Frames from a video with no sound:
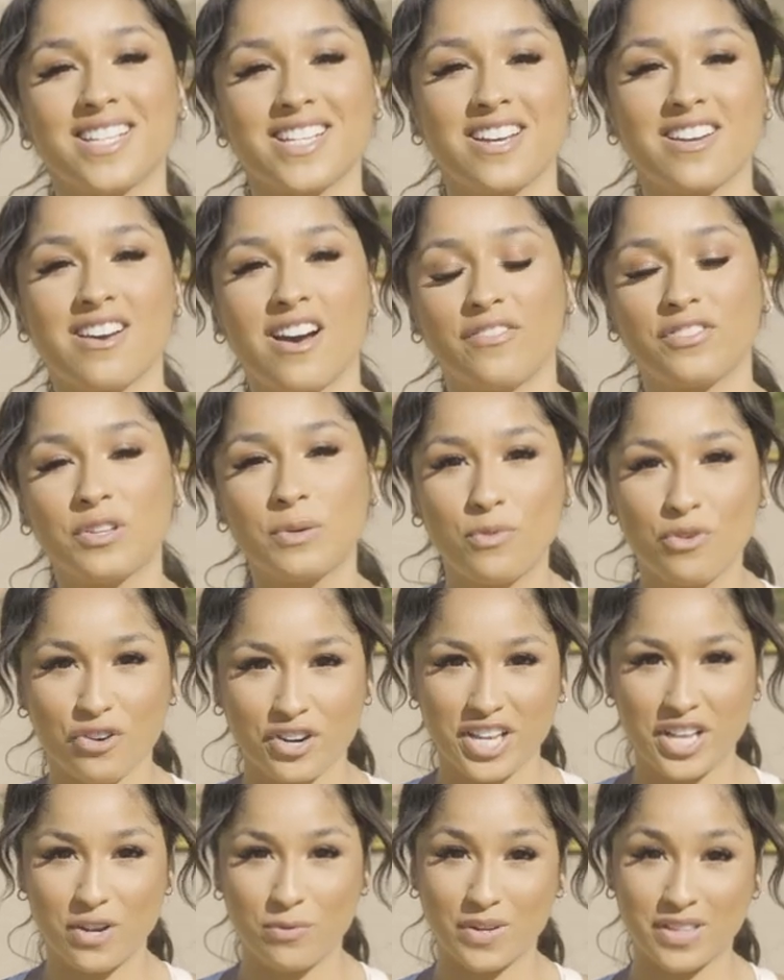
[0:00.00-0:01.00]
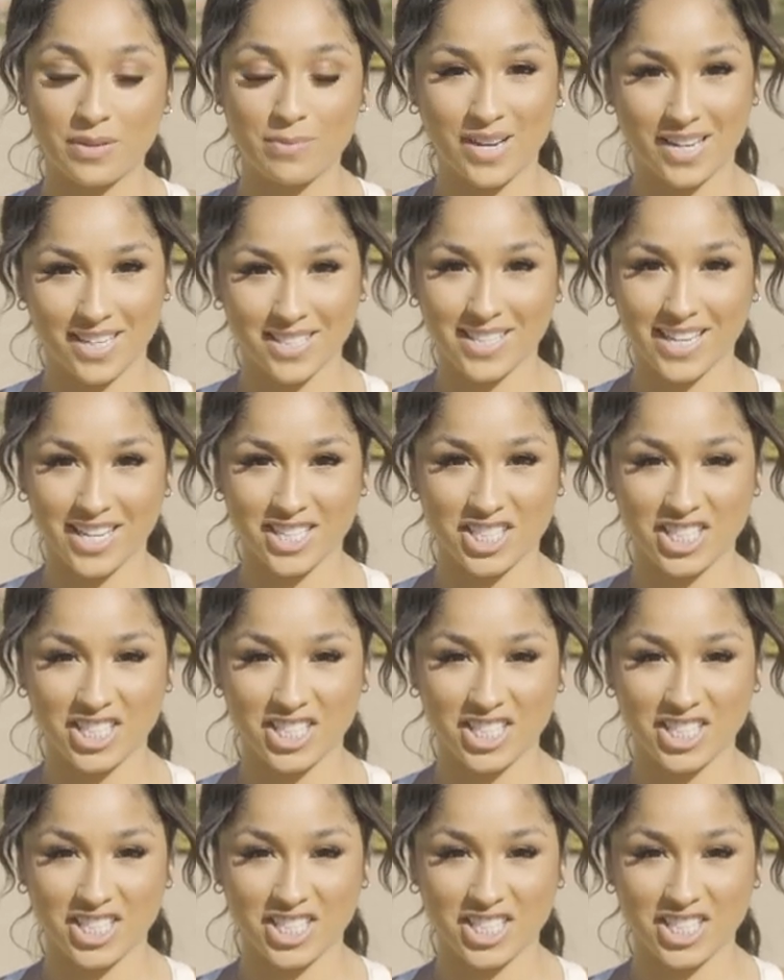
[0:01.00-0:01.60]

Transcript: to kick off the morning with meditation,